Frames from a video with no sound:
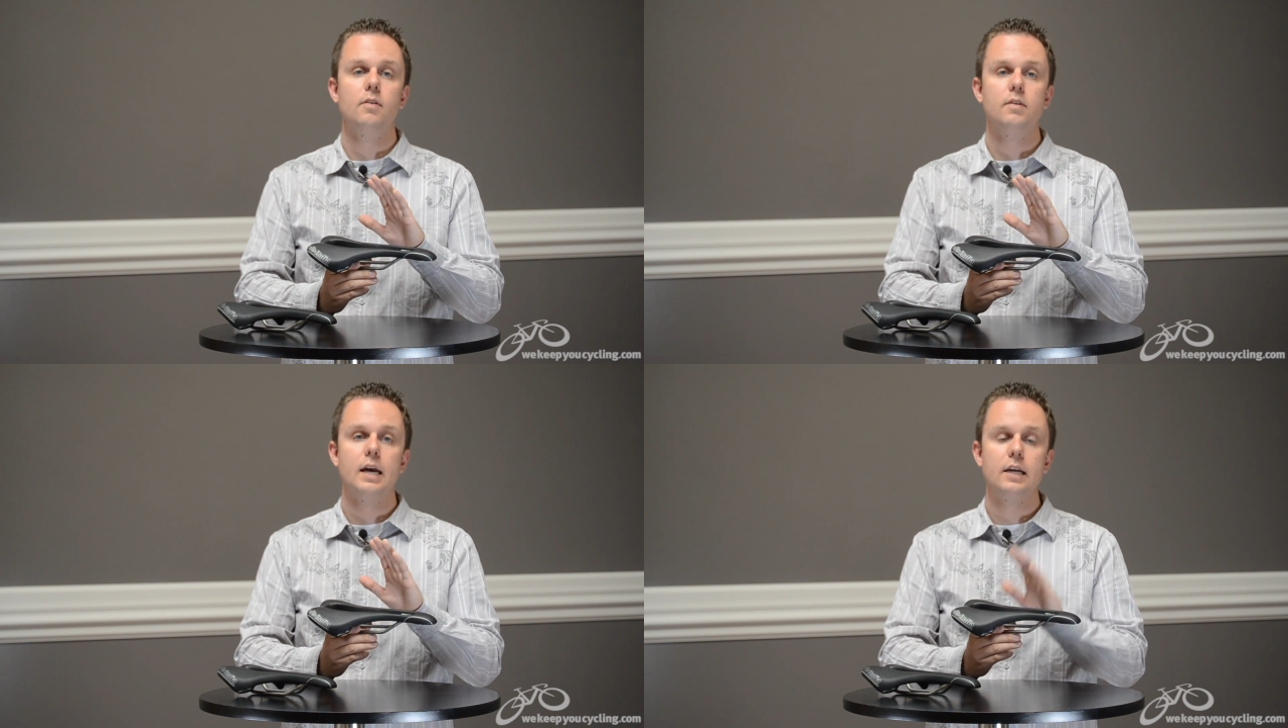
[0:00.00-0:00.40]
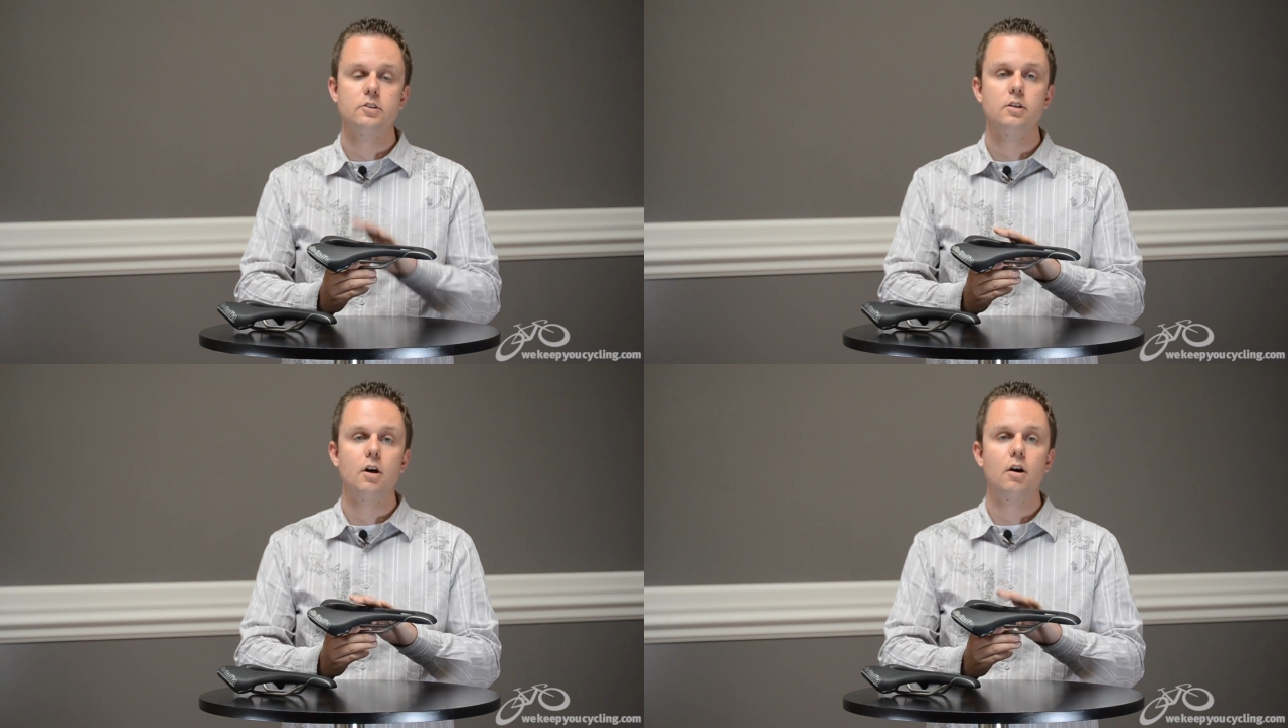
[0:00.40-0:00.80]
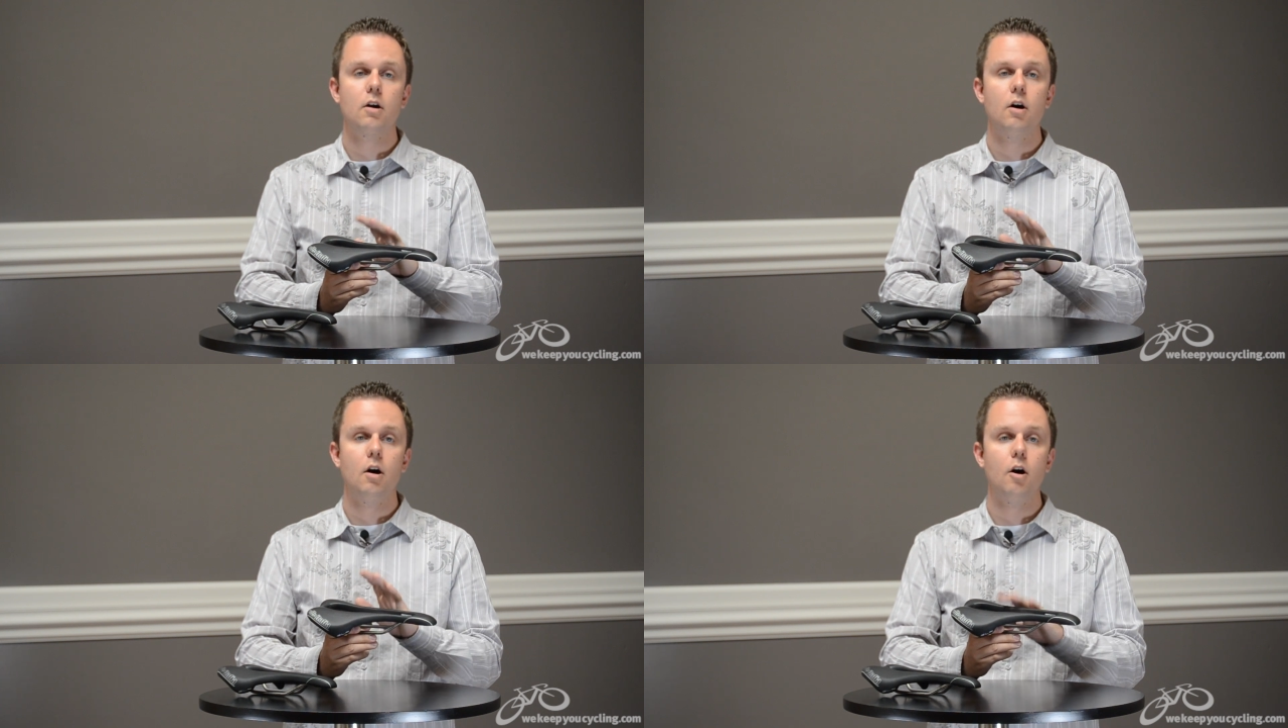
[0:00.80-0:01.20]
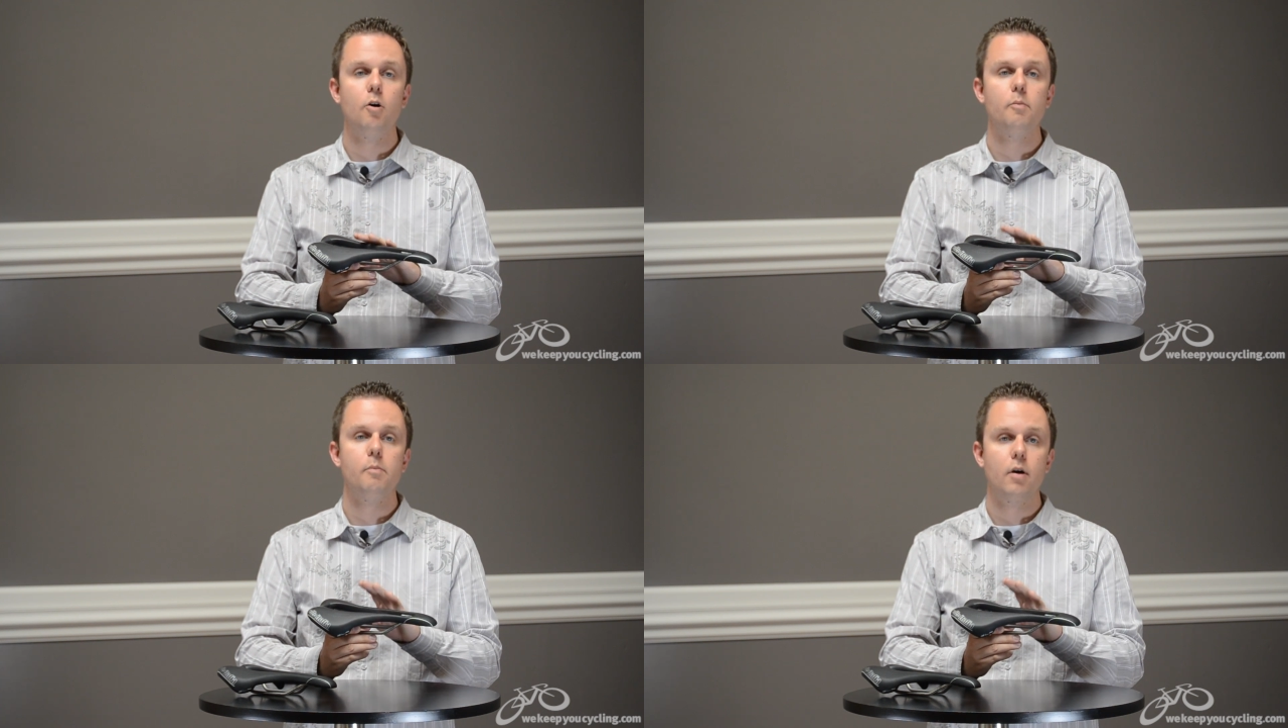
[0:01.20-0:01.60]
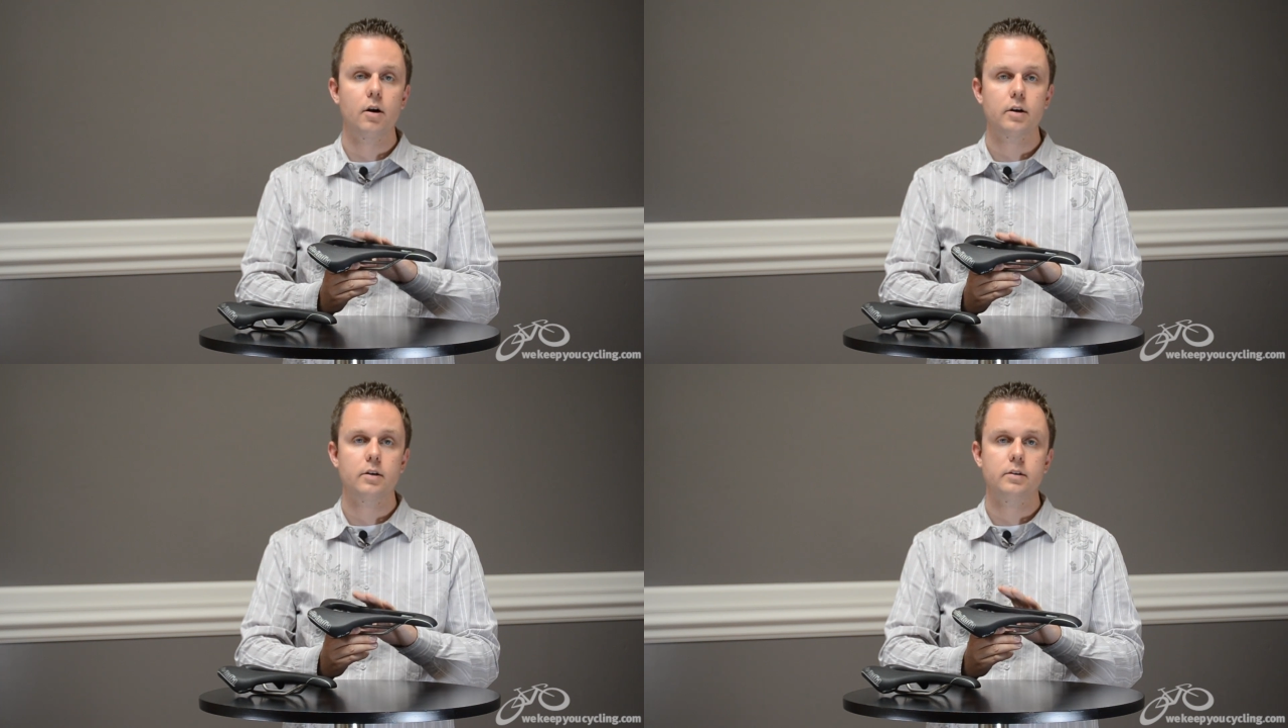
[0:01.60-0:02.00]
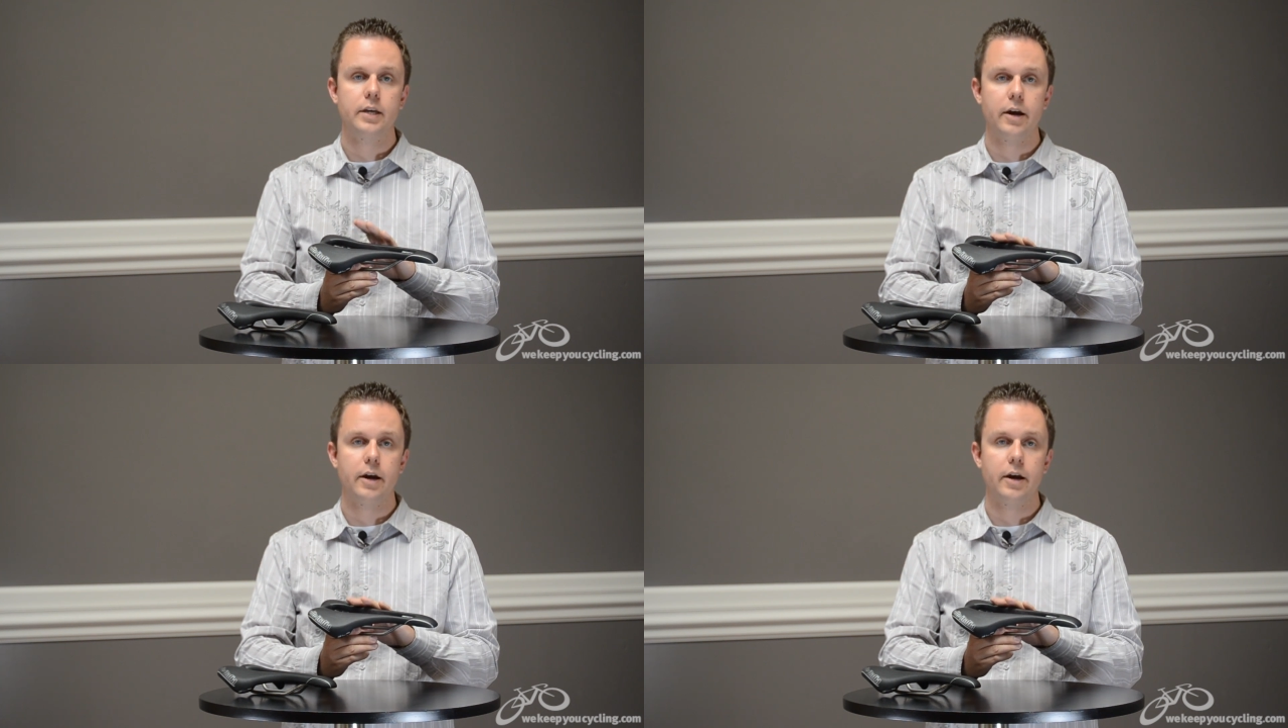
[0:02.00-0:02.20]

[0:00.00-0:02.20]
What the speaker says: the SLR hallmark